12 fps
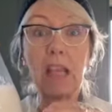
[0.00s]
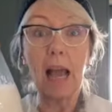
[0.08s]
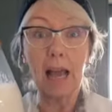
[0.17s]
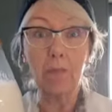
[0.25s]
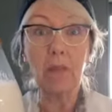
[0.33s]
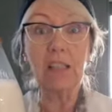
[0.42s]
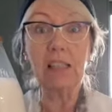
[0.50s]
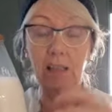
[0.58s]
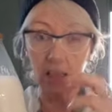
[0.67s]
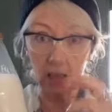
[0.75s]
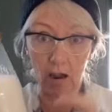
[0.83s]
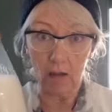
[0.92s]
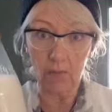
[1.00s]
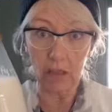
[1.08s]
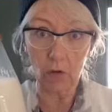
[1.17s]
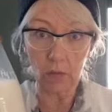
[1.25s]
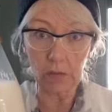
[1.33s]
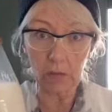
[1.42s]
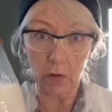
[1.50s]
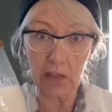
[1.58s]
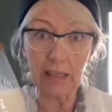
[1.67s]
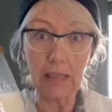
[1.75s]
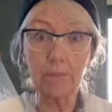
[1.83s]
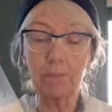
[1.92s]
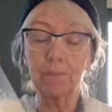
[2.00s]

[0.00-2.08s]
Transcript: almonds at the time that you're soaking them,